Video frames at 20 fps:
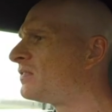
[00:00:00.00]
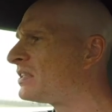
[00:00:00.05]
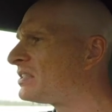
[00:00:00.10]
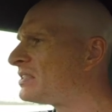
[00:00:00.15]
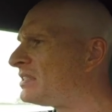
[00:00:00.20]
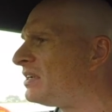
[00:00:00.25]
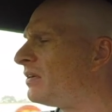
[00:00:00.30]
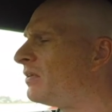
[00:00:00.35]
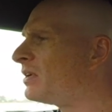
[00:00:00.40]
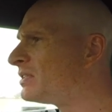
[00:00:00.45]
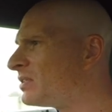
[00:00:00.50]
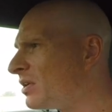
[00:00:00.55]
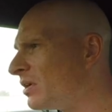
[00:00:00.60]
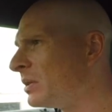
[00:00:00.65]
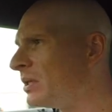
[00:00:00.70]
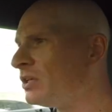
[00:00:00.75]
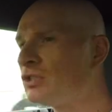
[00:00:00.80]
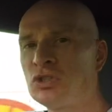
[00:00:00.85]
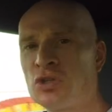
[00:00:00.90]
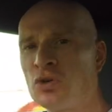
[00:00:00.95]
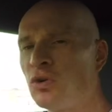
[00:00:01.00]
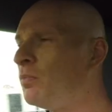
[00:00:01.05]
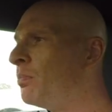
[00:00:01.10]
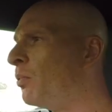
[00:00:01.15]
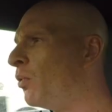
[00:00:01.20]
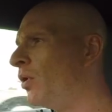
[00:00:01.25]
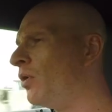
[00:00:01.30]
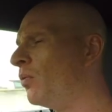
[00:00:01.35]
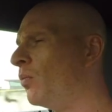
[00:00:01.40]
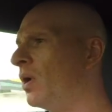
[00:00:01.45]
The steering's only two
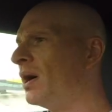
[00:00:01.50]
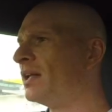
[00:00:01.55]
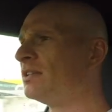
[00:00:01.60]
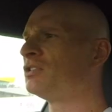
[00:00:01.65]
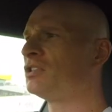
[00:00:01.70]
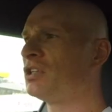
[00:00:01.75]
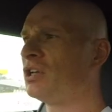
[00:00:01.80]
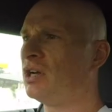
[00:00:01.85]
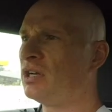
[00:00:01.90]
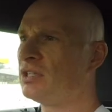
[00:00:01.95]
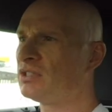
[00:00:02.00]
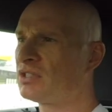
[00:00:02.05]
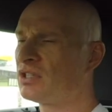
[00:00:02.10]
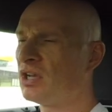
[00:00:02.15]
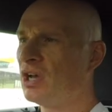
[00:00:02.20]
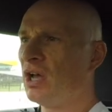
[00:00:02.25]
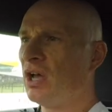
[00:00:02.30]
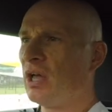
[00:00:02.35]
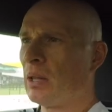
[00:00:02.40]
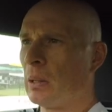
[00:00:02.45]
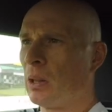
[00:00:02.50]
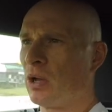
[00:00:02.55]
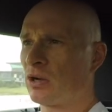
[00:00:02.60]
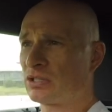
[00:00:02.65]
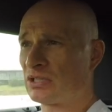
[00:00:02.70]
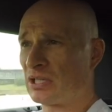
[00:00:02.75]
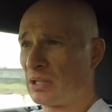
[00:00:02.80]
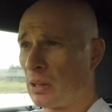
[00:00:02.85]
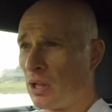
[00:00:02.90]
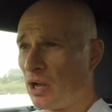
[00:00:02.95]
point one turns
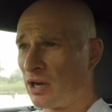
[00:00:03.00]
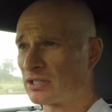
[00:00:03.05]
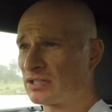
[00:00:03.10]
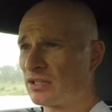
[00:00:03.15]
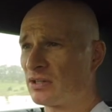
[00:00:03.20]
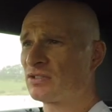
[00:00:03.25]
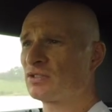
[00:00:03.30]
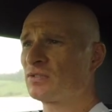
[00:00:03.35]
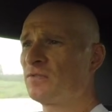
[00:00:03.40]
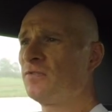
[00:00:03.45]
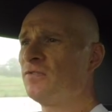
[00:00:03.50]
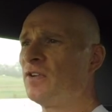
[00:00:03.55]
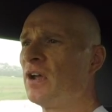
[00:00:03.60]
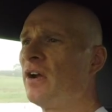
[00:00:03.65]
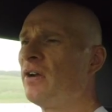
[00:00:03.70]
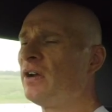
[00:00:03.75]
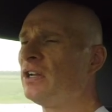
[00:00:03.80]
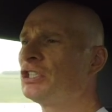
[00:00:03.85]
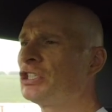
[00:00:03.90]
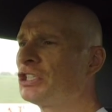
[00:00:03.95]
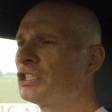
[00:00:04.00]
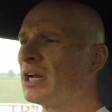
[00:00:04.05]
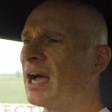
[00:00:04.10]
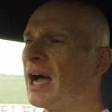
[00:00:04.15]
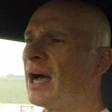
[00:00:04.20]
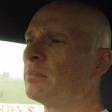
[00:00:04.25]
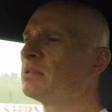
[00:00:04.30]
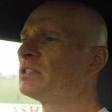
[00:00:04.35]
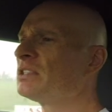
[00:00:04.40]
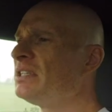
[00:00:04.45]
lock to lock, so it's very
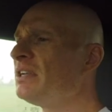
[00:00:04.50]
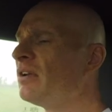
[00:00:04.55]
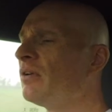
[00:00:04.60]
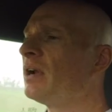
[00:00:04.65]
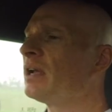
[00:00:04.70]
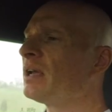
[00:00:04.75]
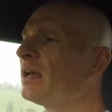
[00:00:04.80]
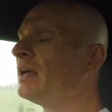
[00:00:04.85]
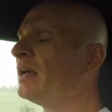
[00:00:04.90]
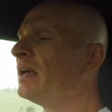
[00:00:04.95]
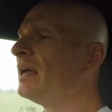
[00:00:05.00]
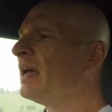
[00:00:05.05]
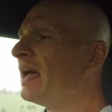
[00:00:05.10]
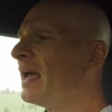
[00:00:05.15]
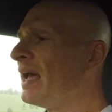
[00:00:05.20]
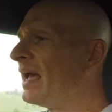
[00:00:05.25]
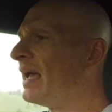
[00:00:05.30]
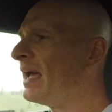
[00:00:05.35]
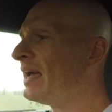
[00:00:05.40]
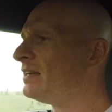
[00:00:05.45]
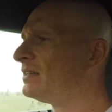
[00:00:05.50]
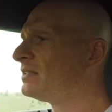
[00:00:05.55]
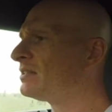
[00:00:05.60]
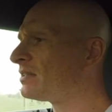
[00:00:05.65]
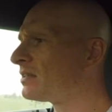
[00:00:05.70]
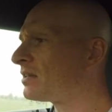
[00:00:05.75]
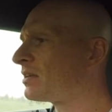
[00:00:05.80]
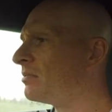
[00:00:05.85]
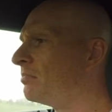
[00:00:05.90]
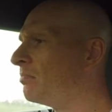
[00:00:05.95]
sharp steering, and
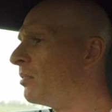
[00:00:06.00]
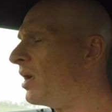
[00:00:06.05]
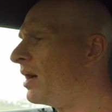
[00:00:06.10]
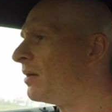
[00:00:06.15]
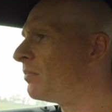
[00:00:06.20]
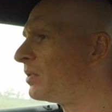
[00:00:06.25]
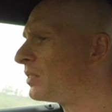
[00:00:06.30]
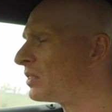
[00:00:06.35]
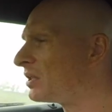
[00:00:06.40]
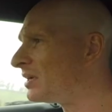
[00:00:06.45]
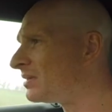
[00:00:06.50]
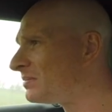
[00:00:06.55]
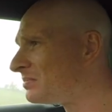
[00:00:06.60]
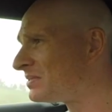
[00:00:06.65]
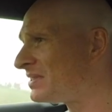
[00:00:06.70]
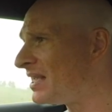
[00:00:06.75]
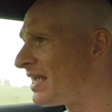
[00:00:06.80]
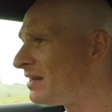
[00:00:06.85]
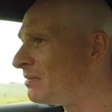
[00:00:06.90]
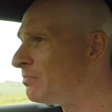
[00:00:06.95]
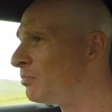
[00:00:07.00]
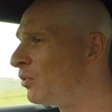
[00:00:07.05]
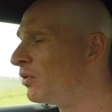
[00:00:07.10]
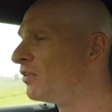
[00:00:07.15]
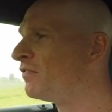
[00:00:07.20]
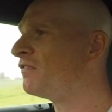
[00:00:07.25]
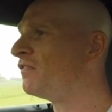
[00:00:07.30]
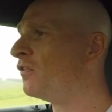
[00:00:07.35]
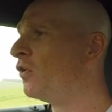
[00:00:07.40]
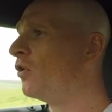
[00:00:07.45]
combined with a ten
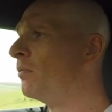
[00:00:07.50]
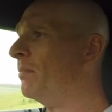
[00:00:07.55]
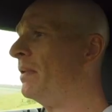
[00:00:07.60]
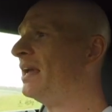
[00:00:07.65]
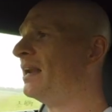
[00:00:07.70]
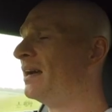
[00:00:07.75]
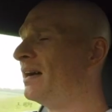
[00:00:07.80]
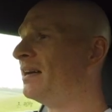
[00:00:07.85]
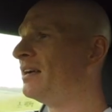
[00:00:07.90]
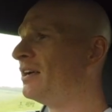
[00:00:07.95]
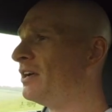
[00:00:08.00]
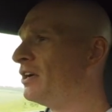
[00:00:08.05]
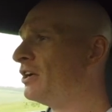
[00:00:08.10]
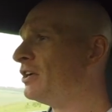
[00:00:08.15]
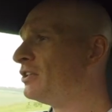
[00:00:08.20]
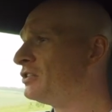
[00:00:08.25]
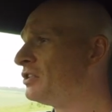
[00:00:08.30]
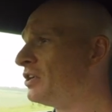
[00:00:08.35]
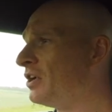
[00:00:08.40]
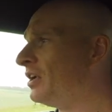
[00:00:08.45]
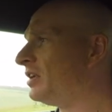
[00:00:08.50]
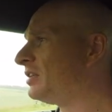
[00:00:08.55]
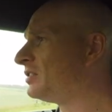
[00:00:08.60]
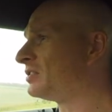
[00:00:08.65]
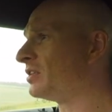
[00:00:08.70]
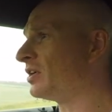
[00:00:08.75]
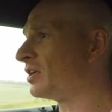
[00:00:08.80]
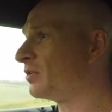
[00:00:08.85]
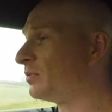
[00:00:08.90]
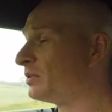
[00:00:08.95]
point four meter turning
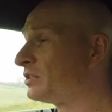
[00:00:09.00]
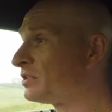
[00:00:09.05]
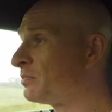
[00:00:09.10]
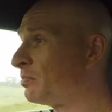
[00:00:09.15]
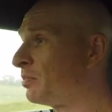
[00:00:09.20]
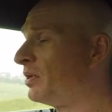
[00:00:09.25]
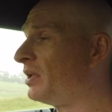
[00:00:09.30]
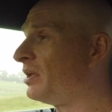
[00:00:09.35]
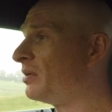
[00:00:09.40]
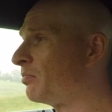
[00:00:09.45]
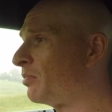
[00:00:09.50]
circle, which is pretty